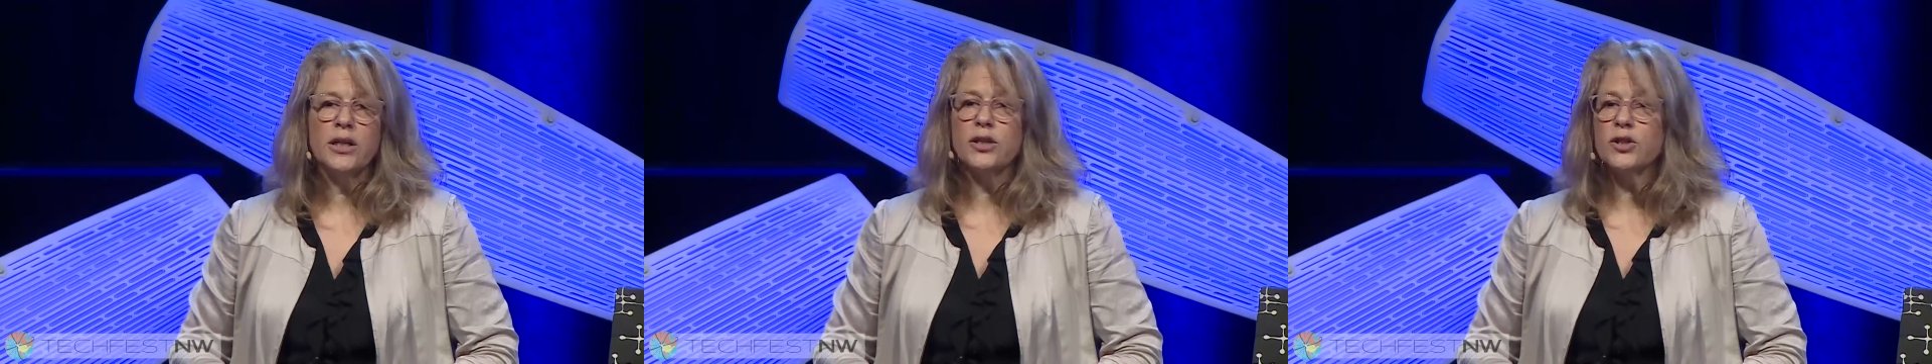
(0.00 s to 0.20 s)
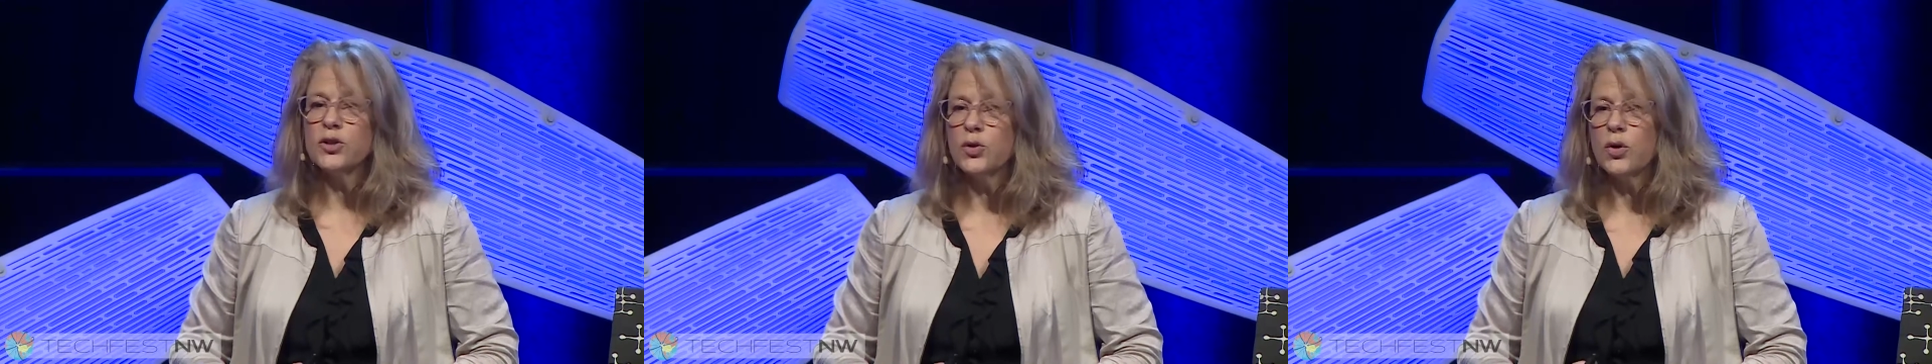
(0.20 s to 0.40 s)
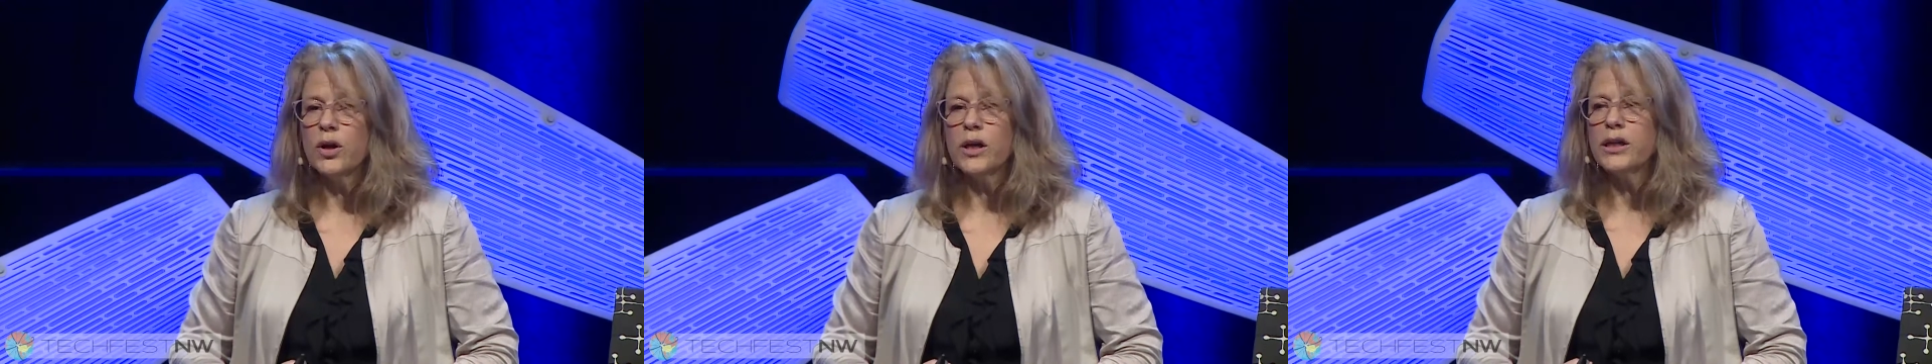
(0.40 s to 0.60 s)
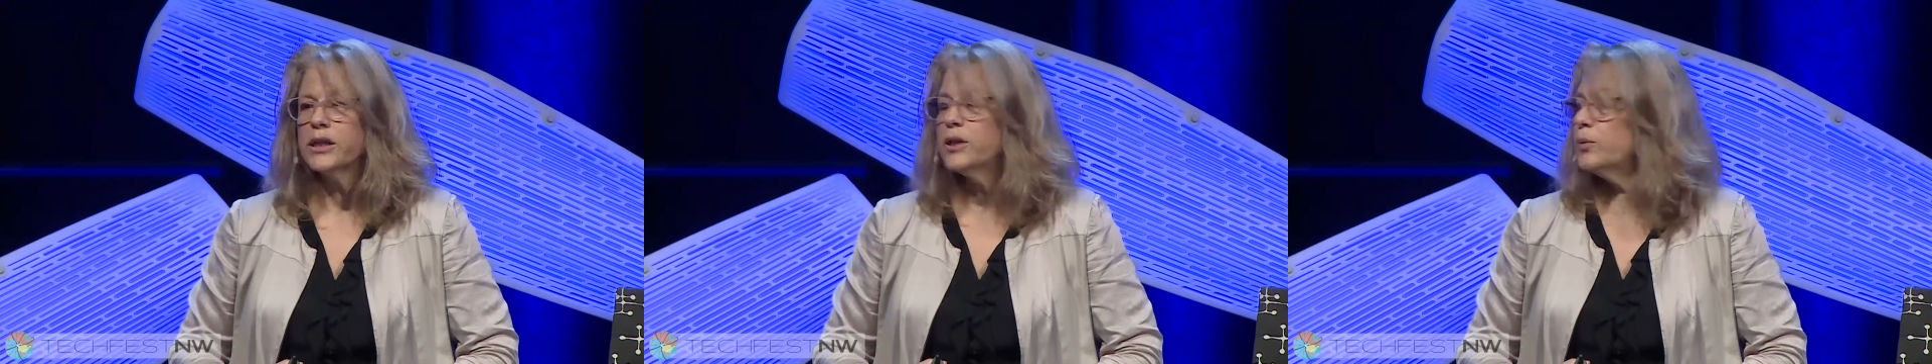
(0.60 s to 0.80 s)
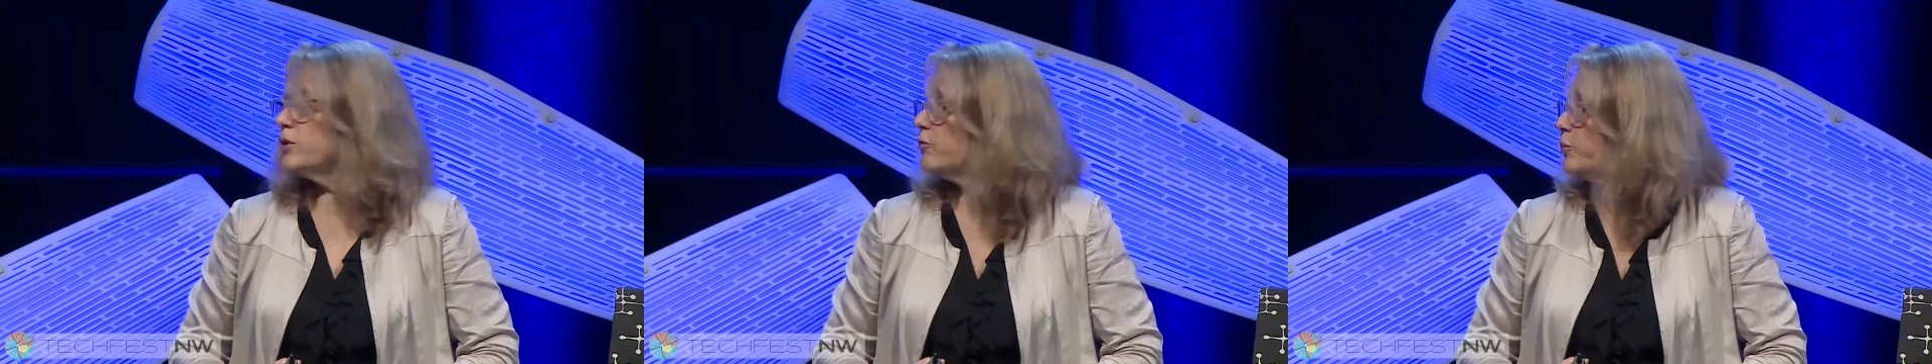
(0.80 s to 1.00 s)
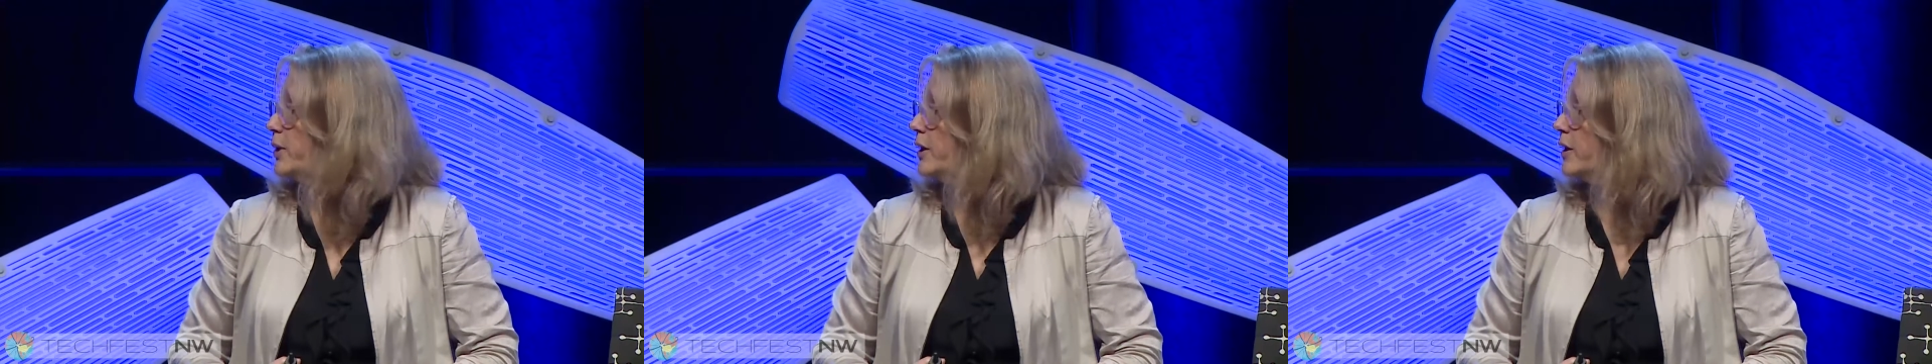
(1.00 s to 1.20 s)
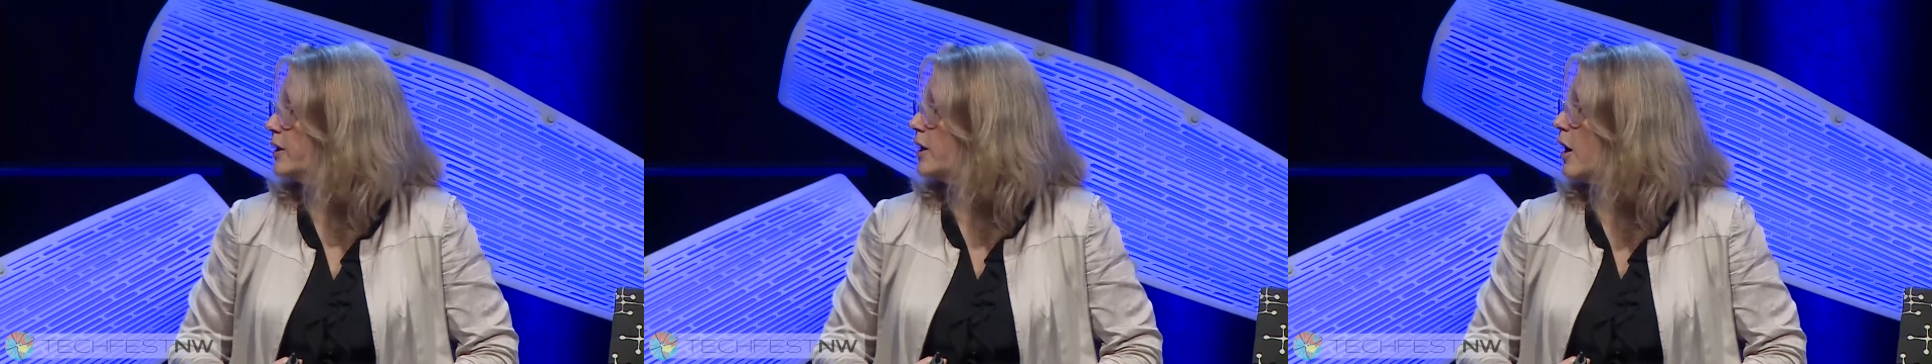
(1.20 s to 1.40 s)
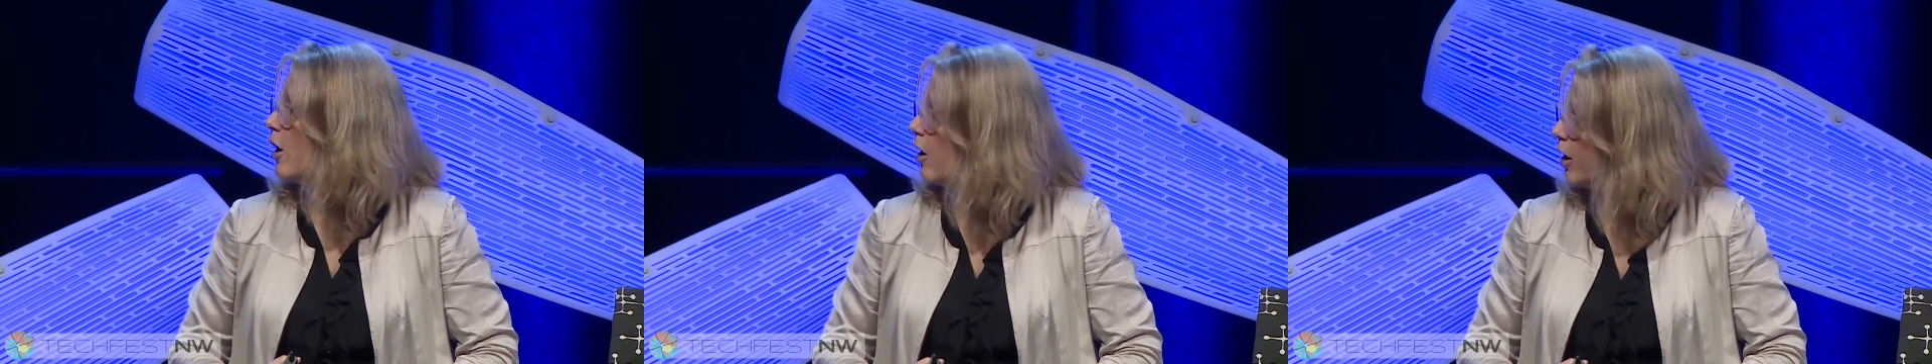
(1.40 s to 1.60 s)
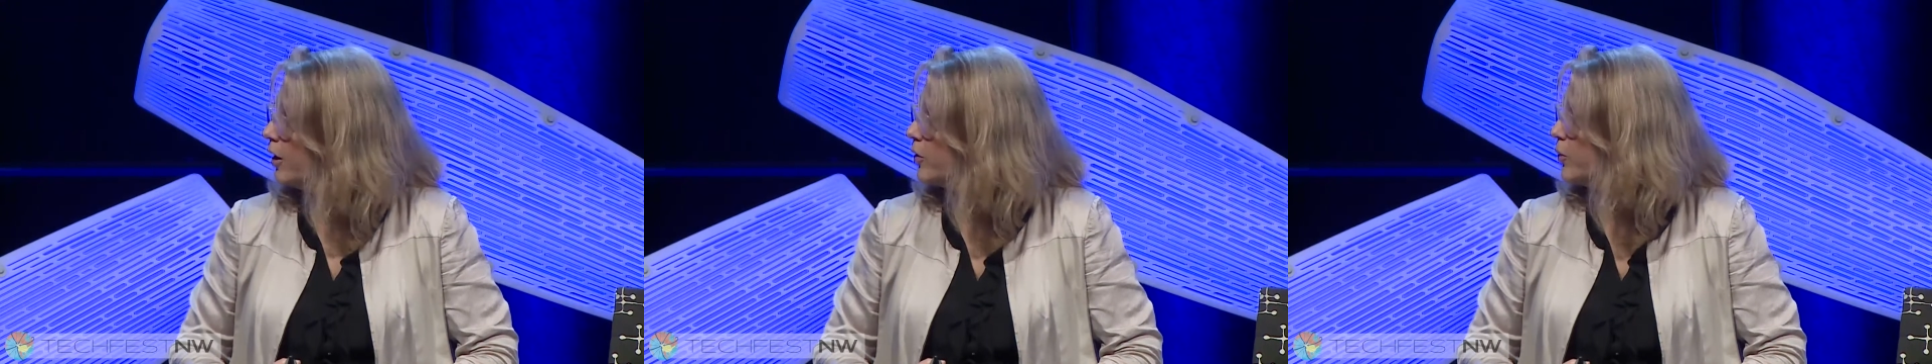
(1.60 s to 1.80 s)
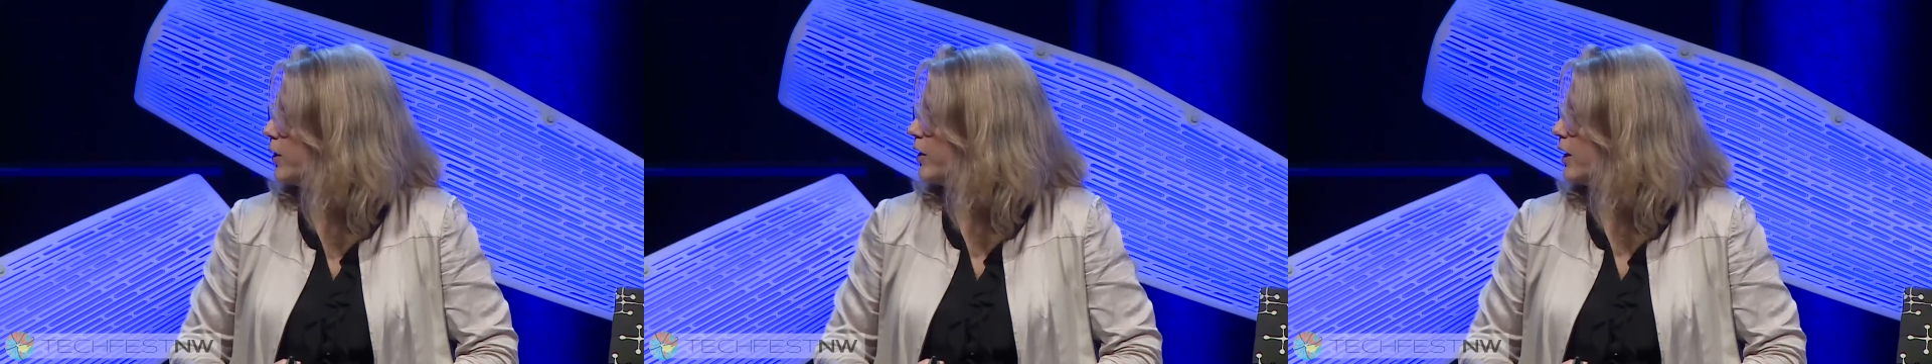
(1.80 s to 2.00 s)
Historically, we've been a
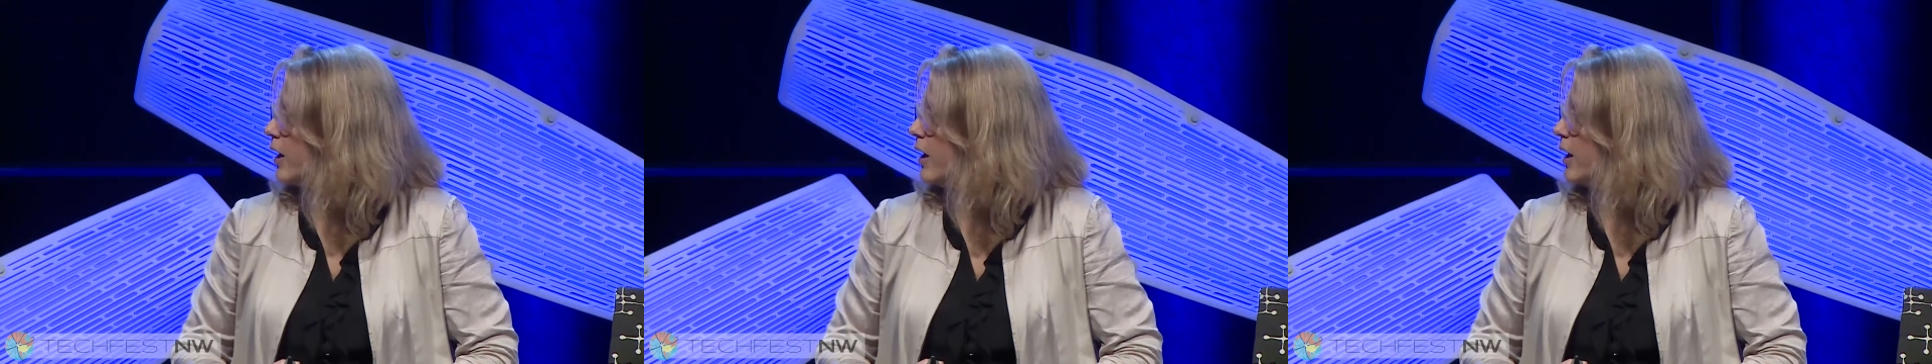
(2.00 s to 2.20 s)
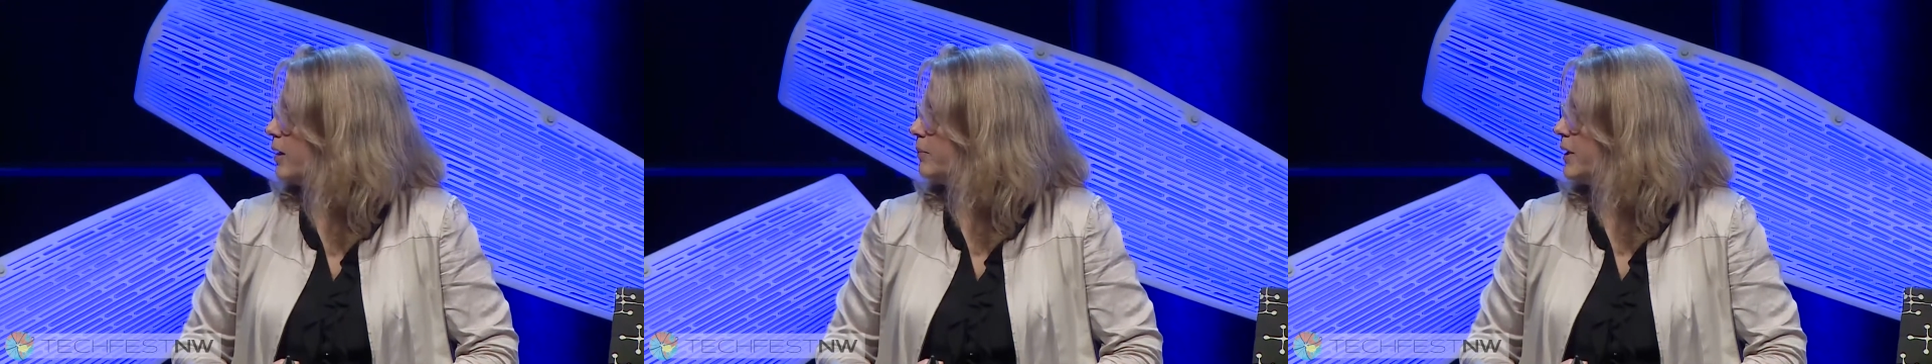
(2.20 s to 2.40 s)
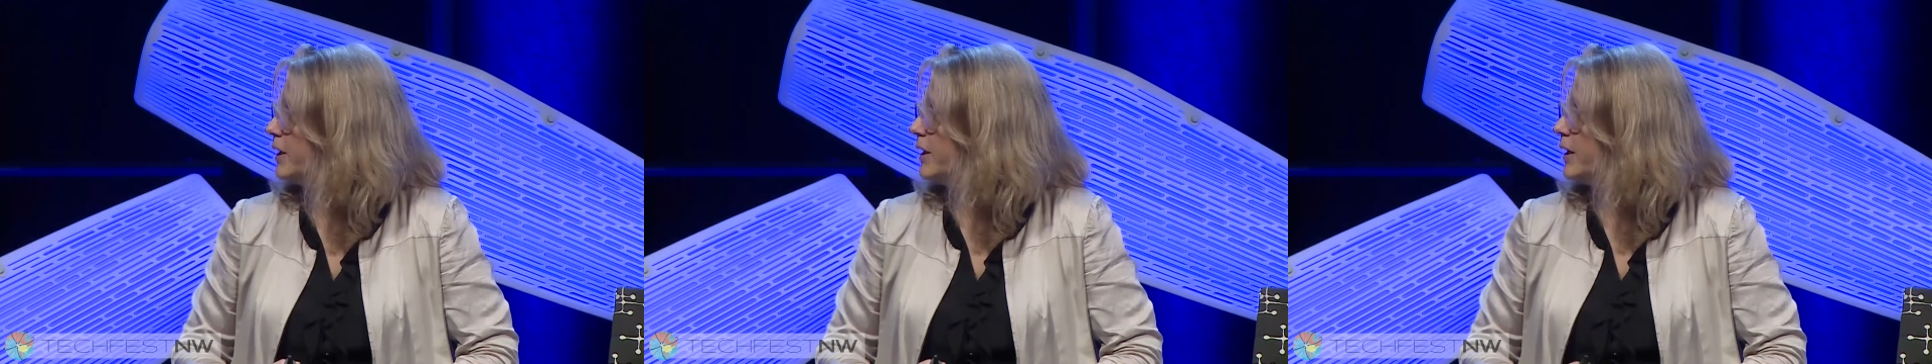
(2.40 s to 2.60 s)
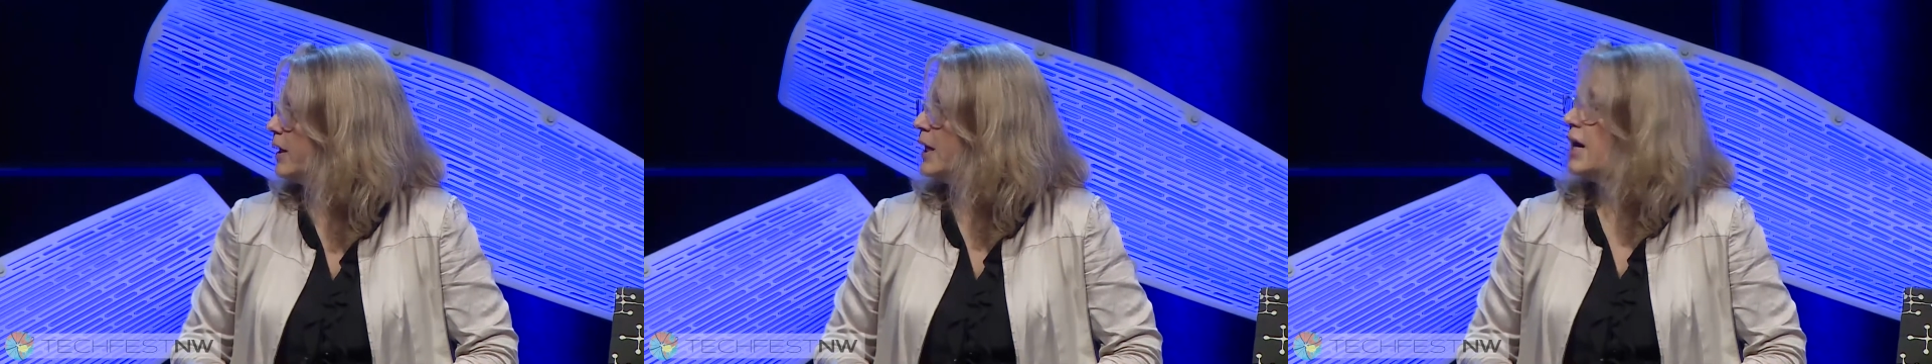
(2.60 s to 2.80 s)
hardware economy,